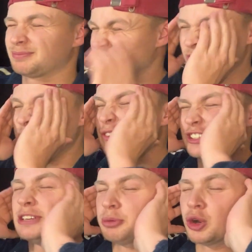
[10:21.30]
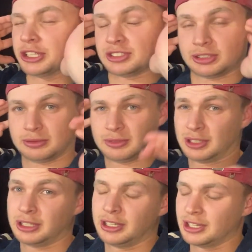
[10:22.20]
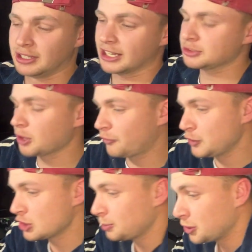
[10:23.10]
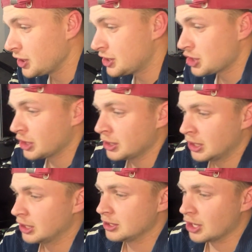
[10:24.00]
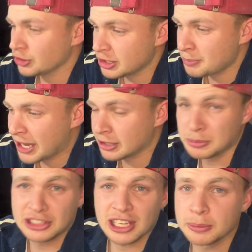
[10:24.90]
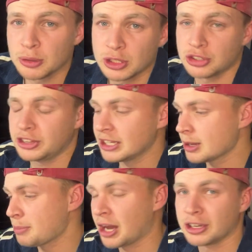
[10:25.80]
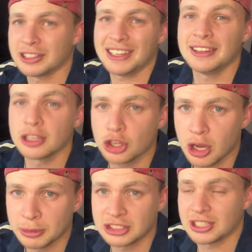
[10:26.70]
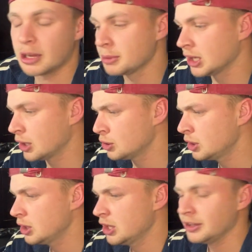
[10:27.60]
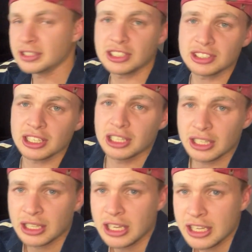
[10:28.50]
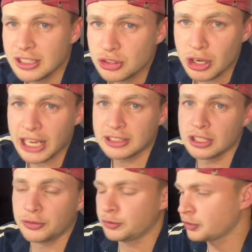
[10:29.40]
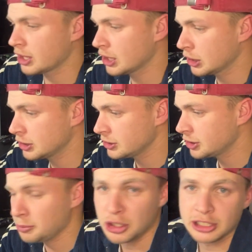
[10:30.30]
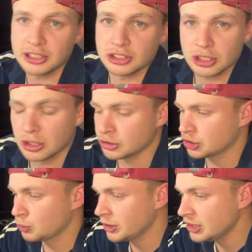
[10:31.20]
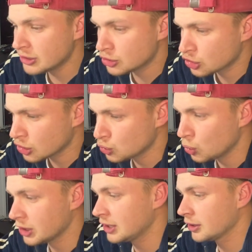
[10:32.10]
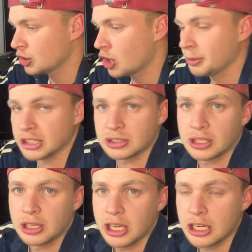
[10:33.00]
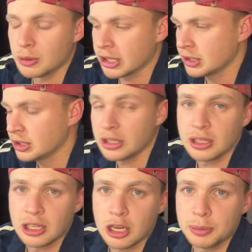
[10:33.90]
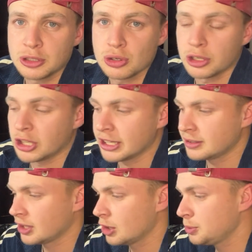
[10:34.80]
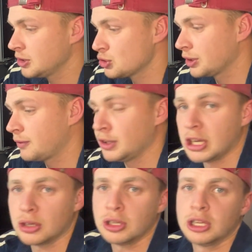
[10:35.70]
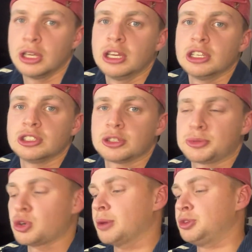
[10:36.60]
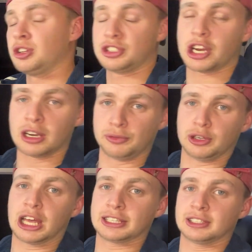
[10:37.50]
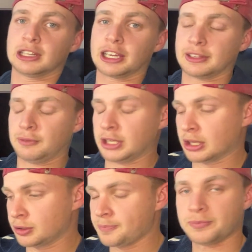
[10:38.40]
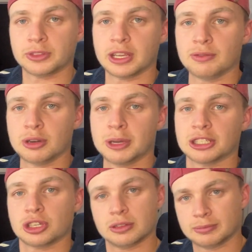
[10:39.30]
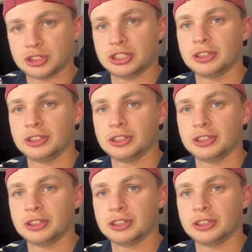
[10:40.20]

15 points. That's my official prediction. Don't get mad at me. Tell me what you think about it in the comments down below. This is a interactive community, so we need to start talking in the comments. Anyway, hope you enjoy your night. Hope you enjoyed the video. Subscribe to the channel if you liked it. Like the video. Thank you very much. See you